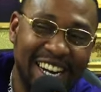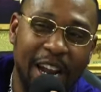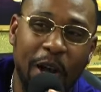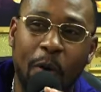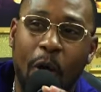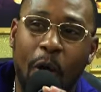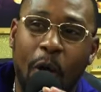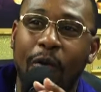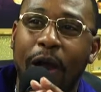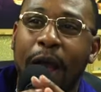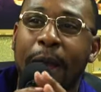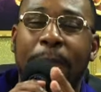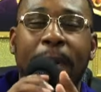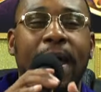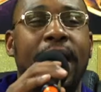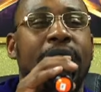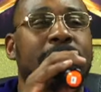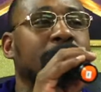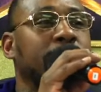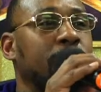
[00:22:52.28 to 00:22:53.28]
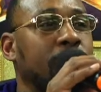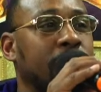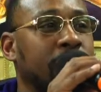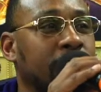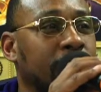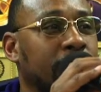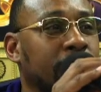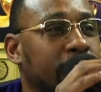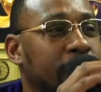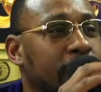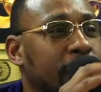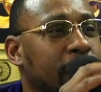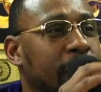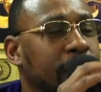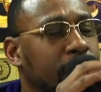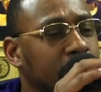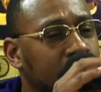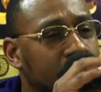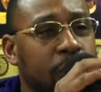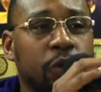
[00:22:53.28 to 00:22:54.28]
going to walk right past the bookshelf.
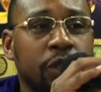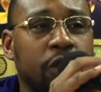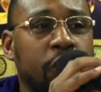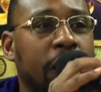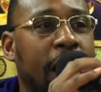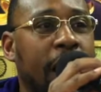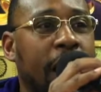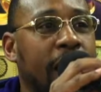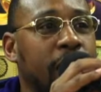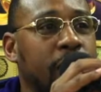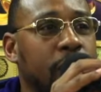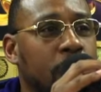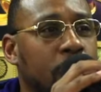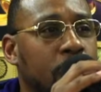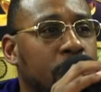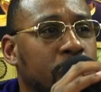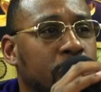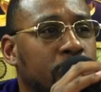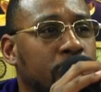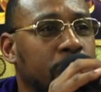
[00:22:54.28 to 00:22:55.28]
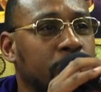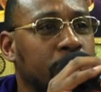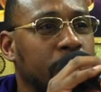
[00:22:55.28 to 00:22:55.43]
This is what you got to do.